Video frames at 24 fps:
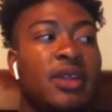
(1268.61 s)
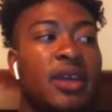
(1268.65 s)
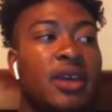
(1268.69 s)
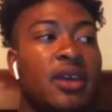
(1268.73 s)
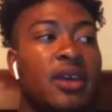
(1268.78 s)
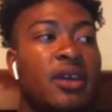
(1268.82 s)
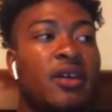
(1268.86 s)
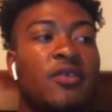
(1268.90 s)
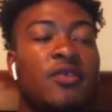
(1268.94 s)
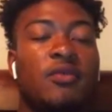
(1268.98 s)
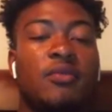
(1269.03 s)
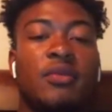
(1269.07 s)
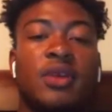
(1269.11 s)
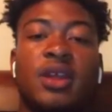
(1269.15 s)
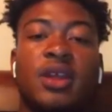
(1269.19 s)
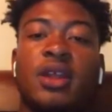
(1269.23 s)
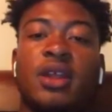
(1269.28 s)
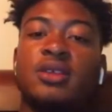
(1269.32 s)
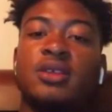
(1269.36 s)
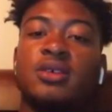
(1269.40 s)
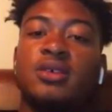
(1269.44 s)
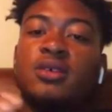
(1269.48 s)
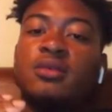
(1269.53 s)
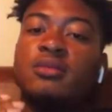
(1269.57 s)
They offered me.
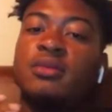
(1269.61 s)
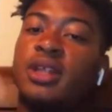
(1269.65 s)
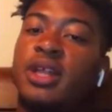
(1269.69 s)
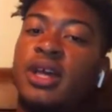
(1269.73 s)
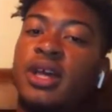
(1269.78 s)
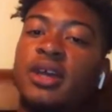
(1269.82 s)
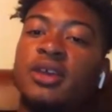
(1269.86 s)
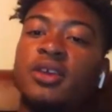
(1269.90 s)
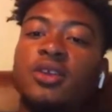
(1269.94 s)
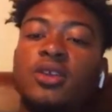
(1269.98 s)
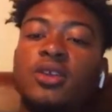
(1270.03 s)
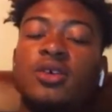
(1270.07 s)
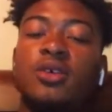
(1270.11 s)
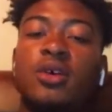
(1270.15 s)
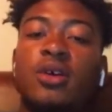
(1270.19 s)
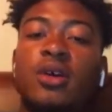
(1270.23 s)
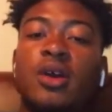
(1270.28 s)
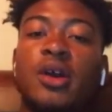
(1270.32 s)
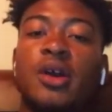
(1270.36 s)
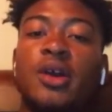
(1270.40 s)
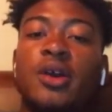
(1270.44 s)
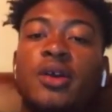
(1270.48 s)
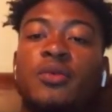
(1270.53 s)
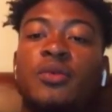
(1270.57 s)
They told me like
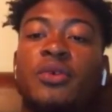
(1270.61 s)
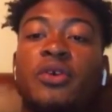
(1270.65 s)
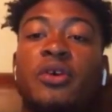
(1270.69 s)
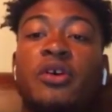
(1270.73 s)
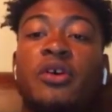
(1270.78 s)
we're